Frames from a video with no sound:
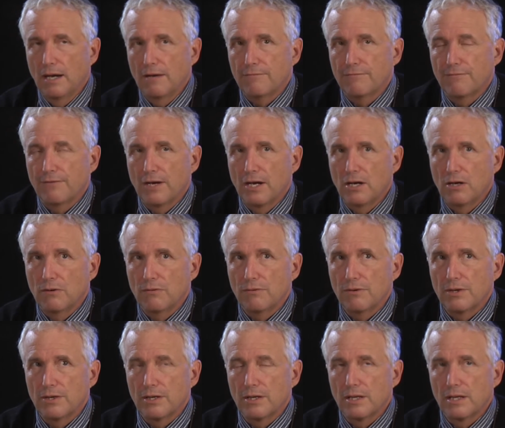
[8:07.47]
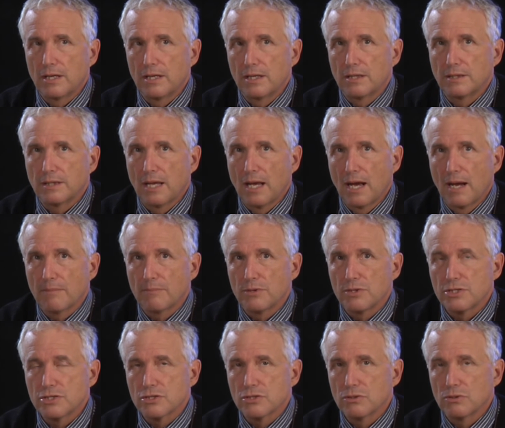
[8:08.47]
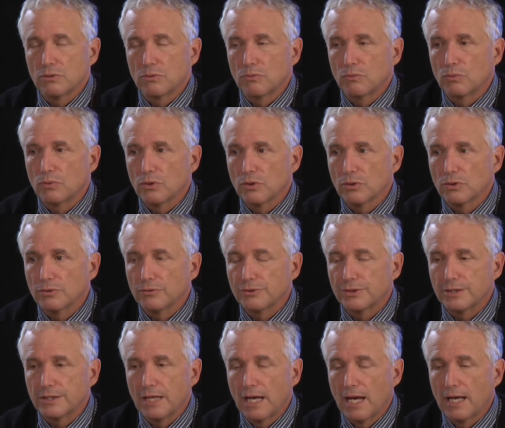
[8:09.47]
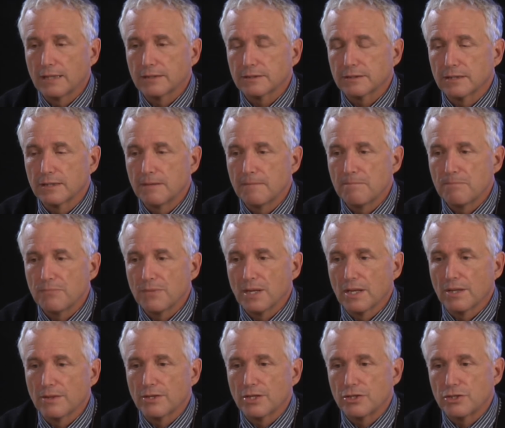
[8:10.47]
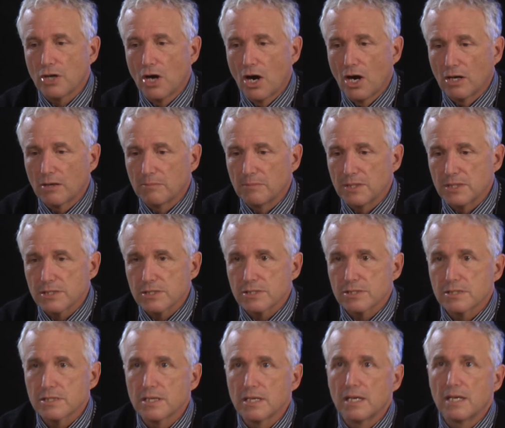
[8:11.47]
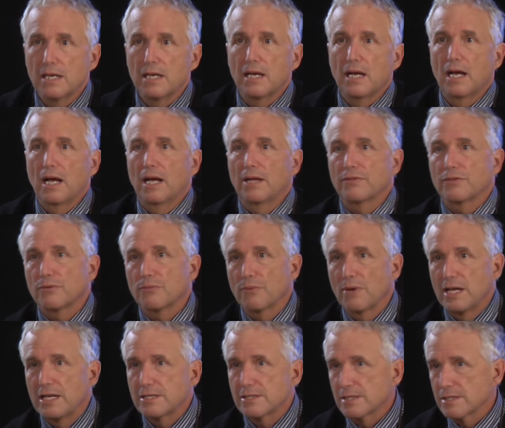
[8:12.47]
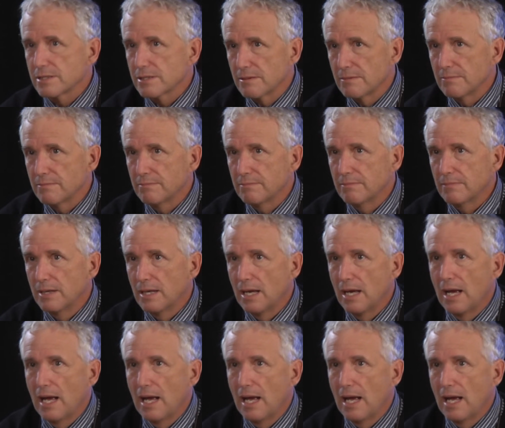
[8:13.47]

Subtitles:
I've found in the Aboriginal world that the dogmas and the racism